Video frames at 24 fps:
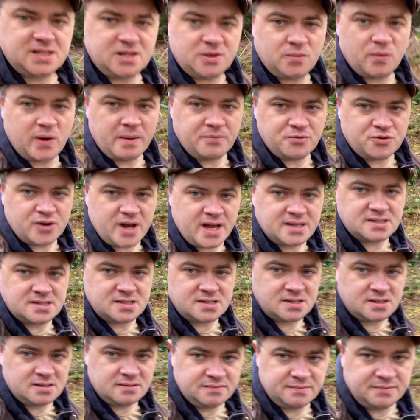the way I'm
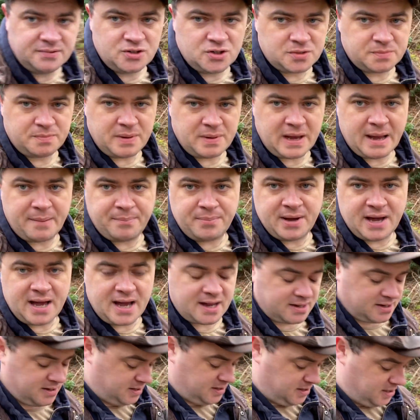dressed. Just
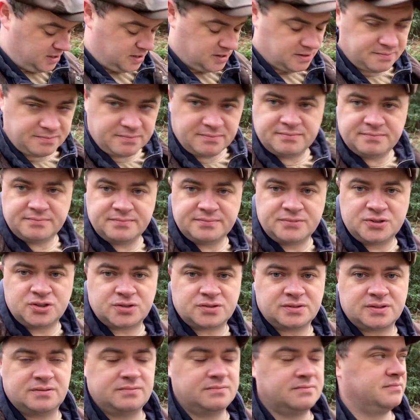backpack, you know, just
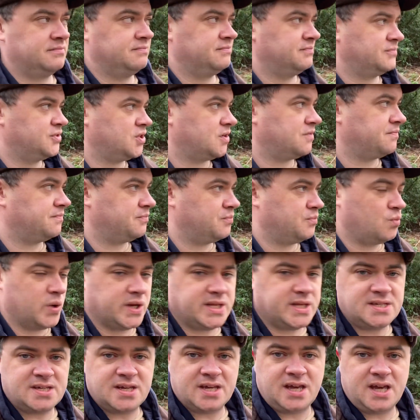sort of
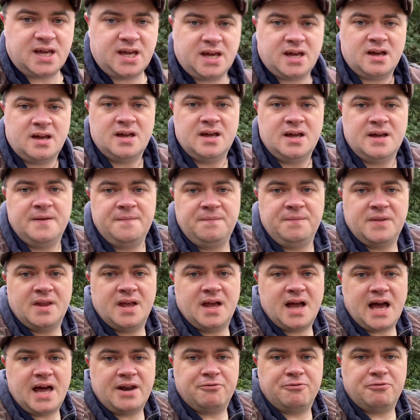winter gear
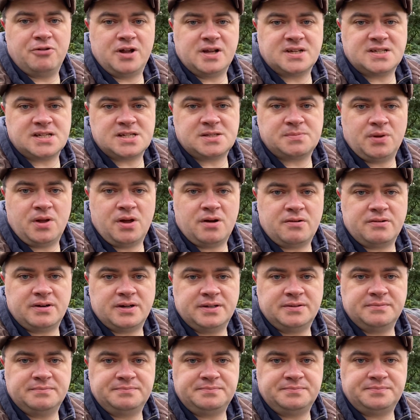and a Rolex Explorer.
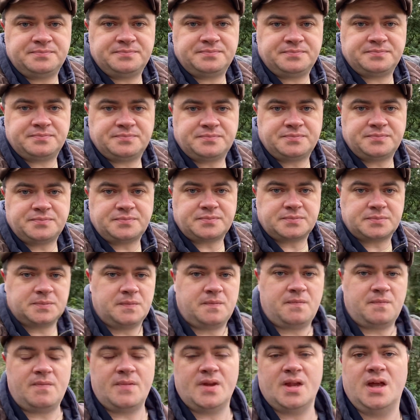
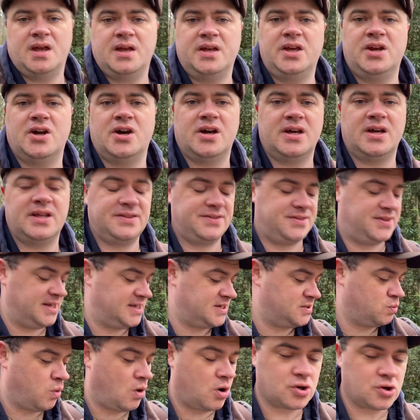You know,
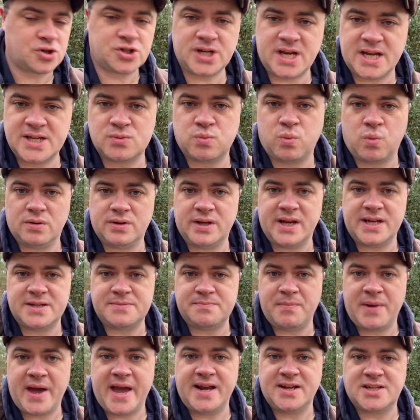this watch is
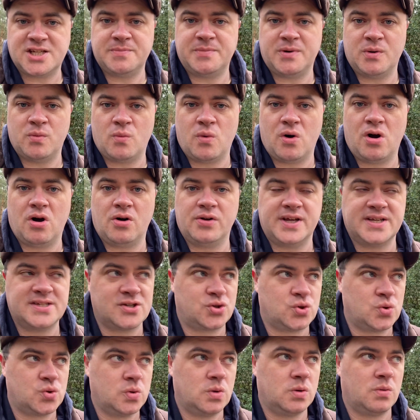made to be worn. It's a
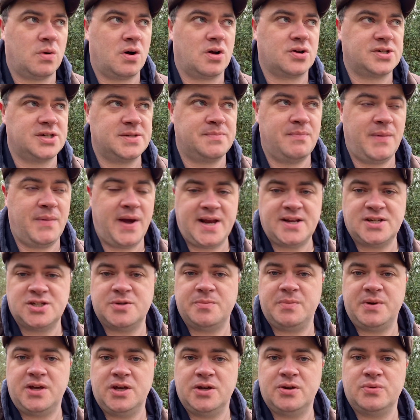tool watch. It's made to
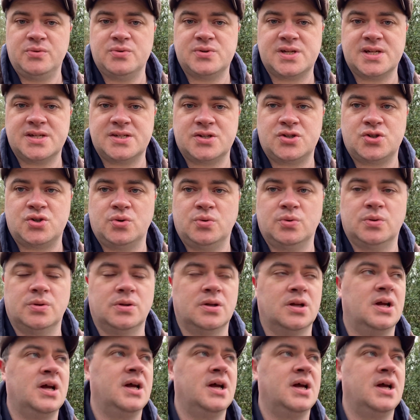be used as a tool.